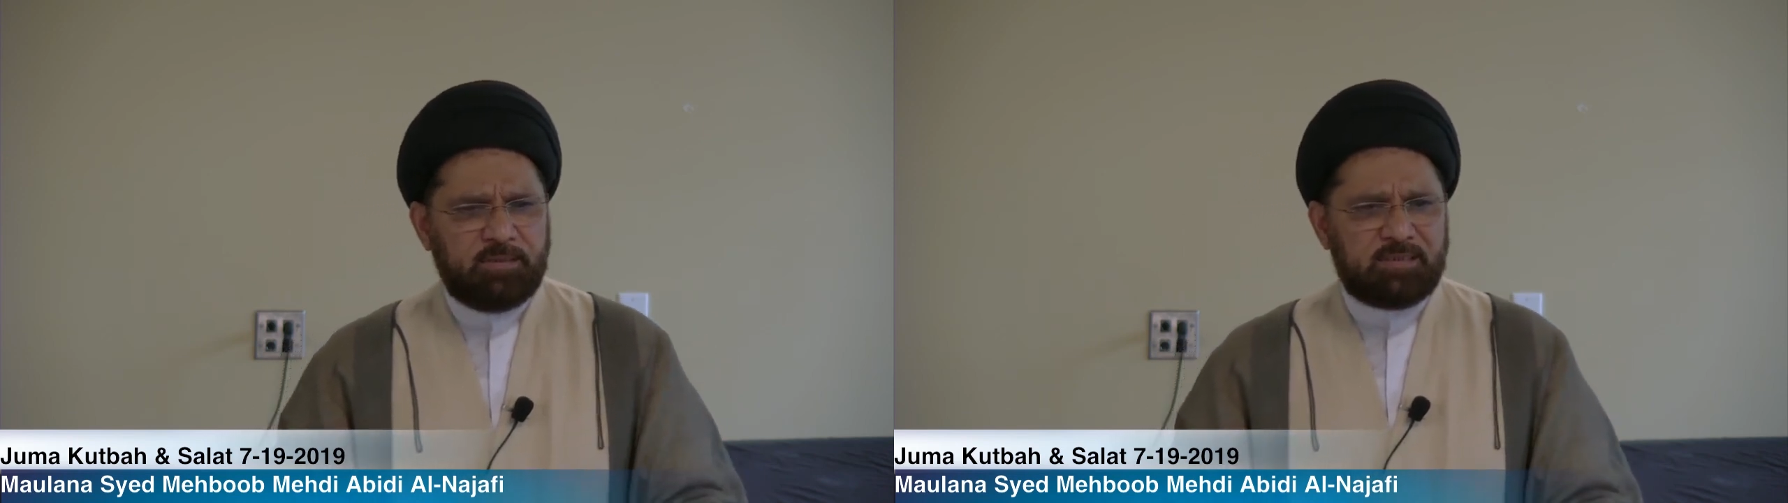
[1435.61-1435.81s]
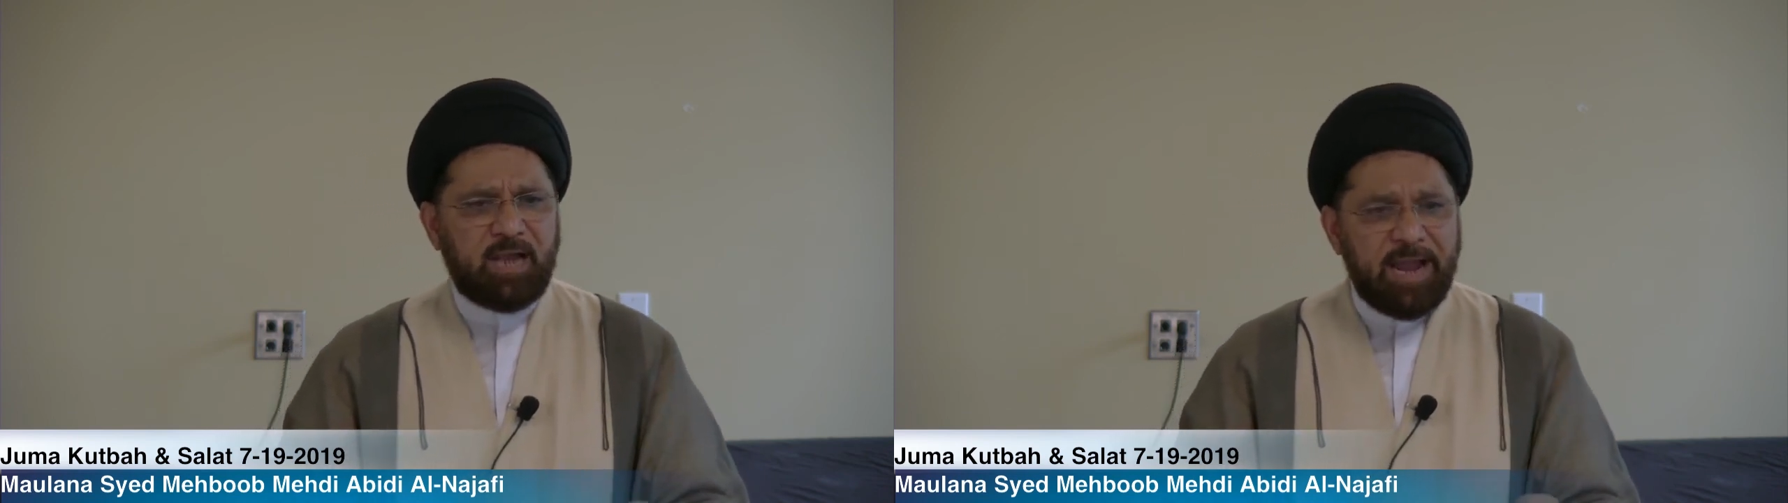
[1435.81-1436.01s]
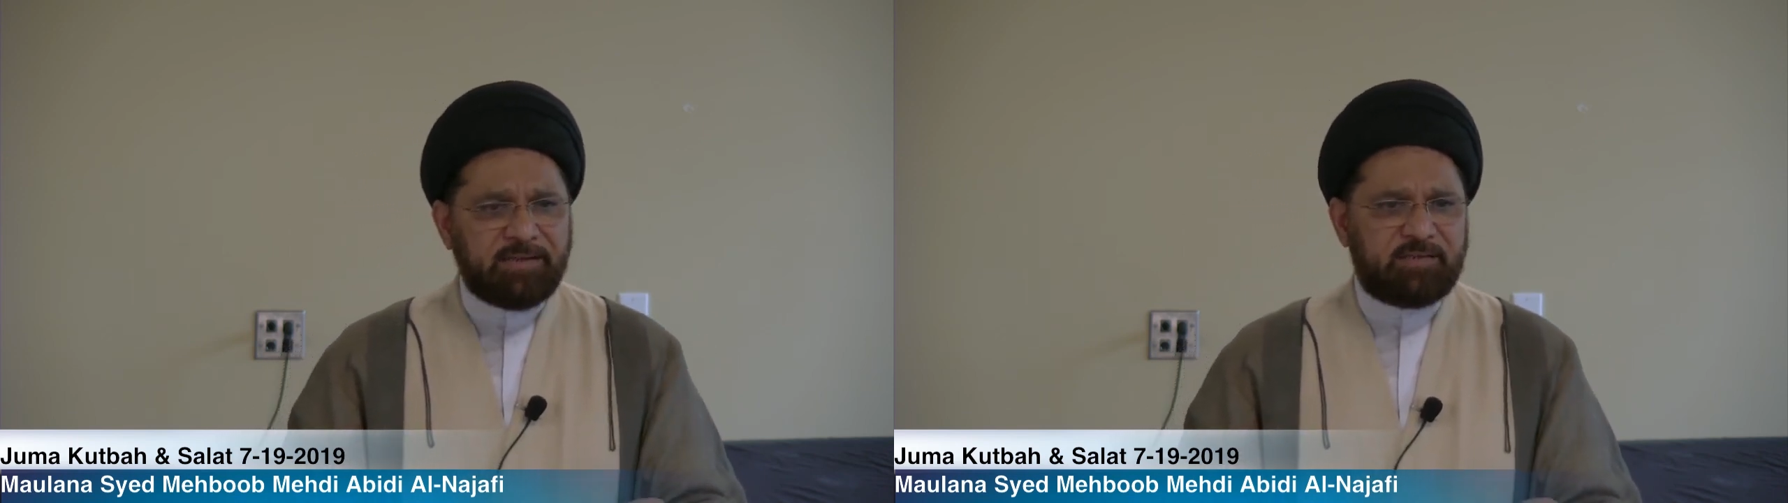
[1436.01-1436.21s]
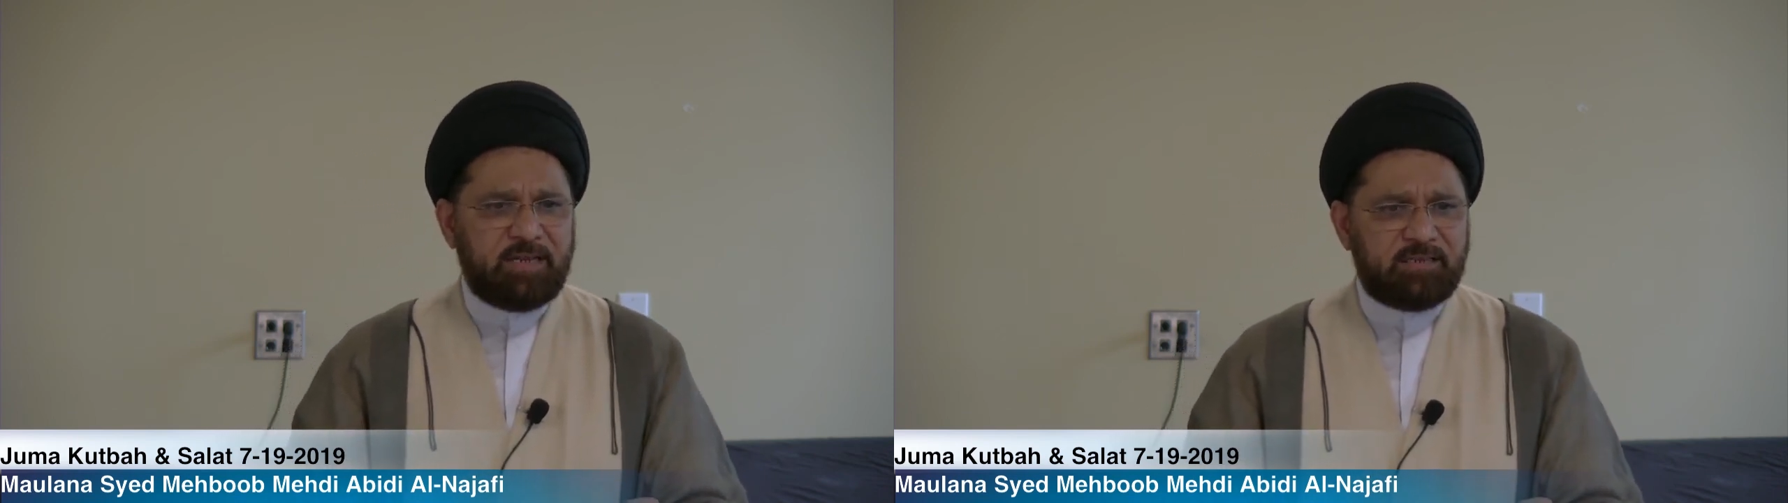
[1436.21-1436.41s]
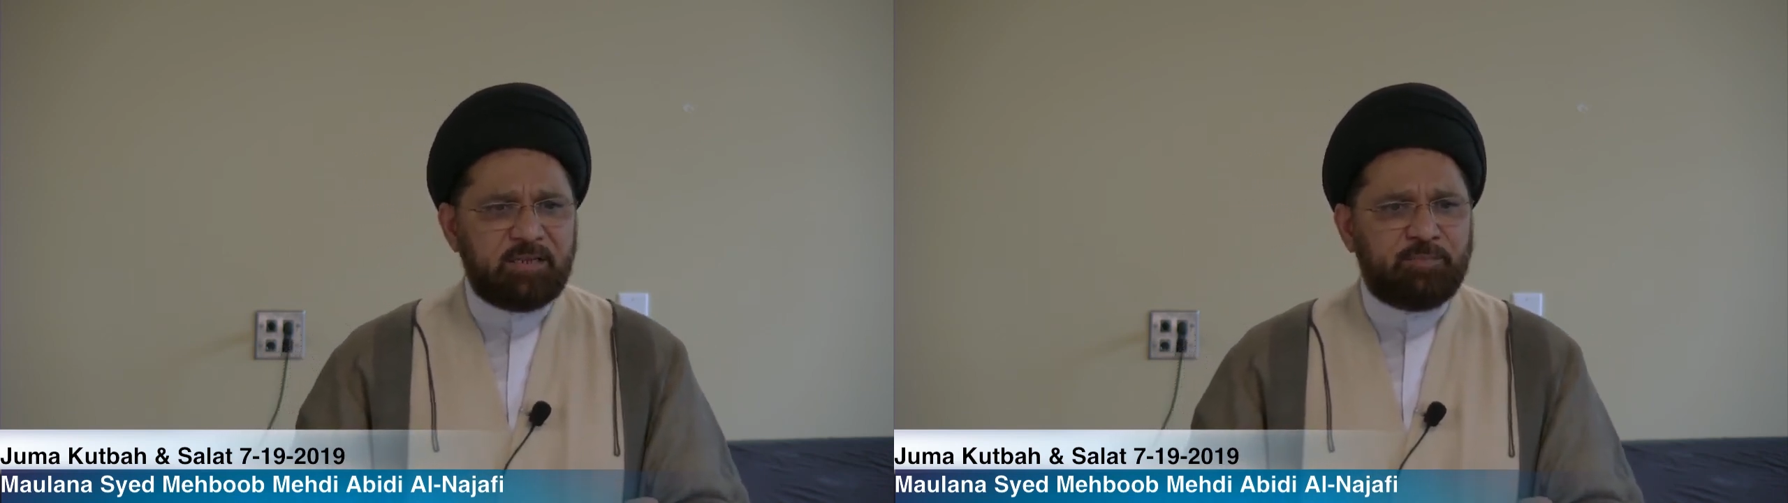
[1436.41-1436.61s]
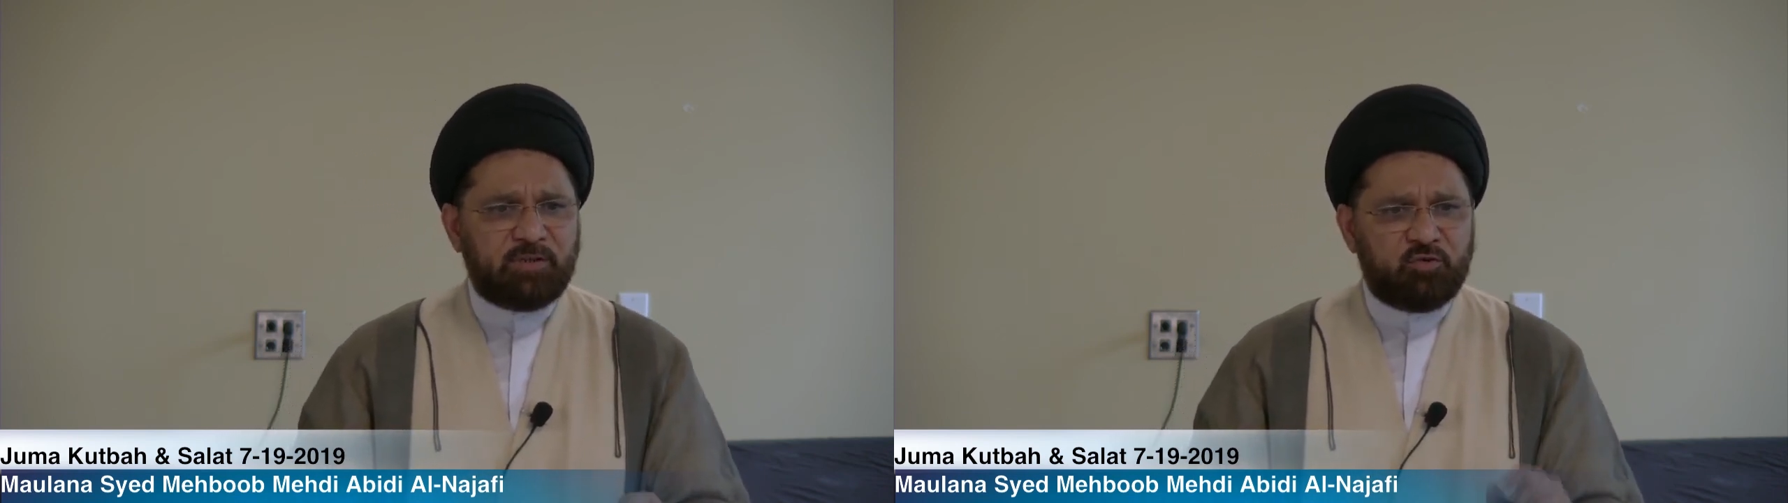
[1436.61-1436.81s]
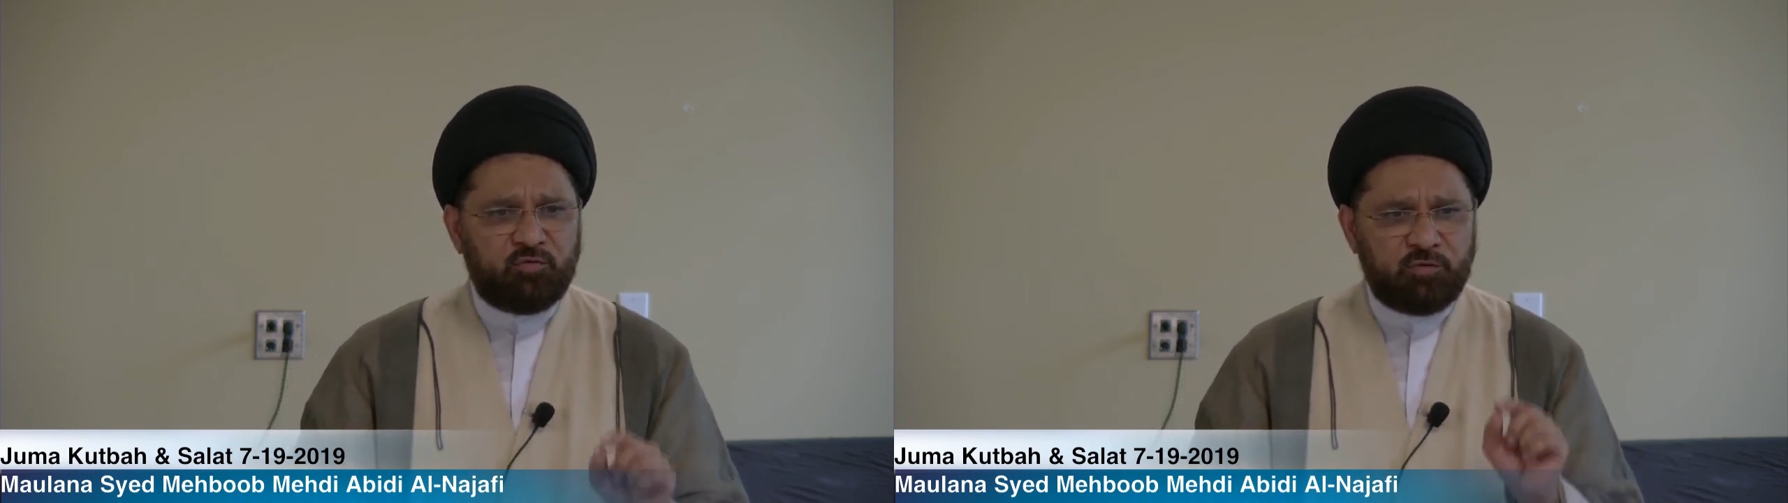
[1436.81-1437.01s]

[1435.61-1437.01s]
signs and symbols